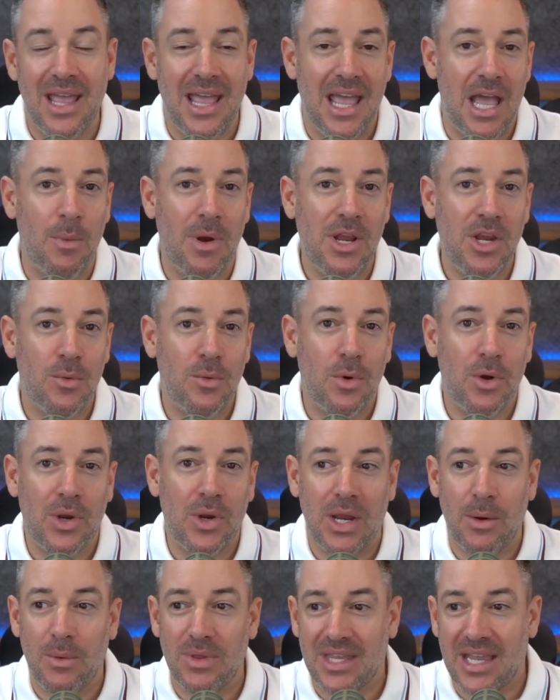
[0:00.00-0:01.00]
And when you're
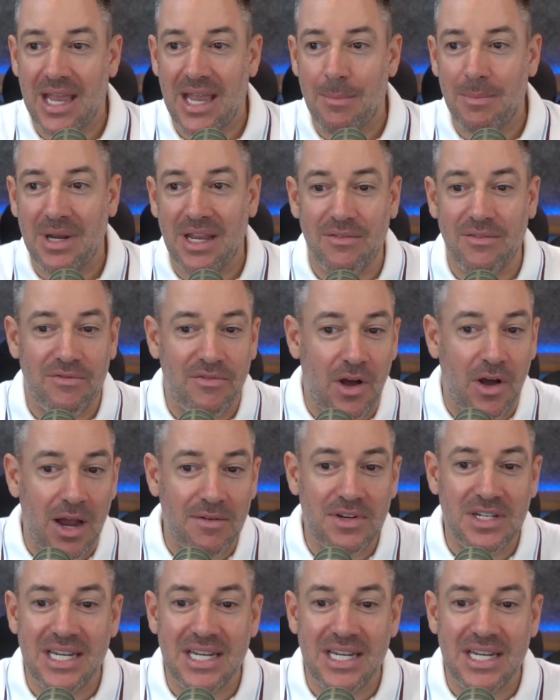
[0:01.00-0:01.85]
working with the company at five to